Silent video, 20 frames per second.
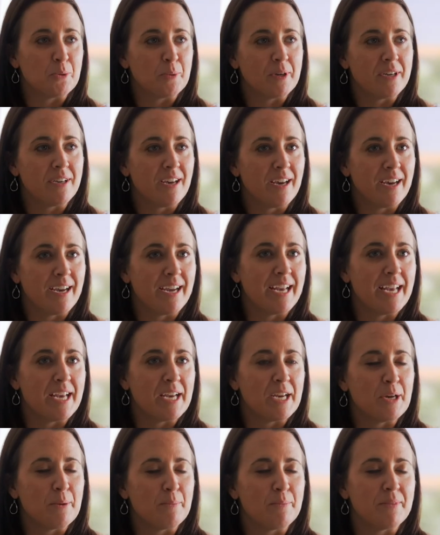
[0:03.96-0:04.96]
Suba. I
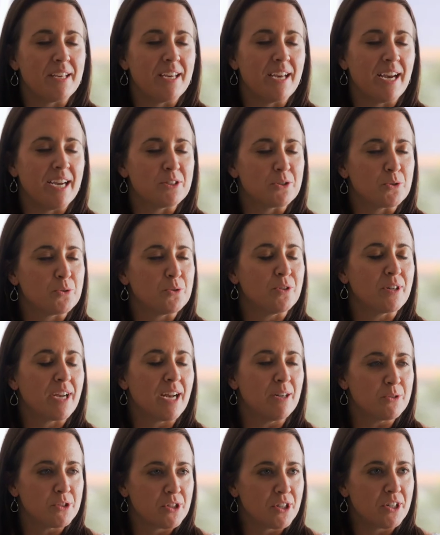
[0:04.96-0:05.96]
am the high school
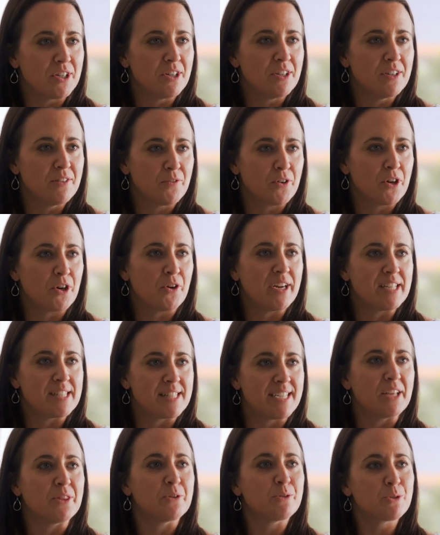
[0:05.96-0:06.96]
counselor for
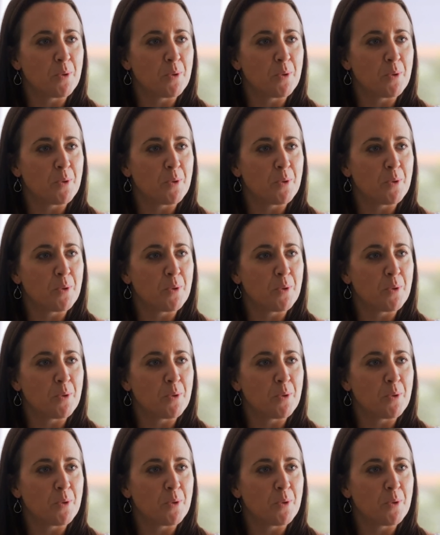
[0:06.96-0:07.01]
grades 9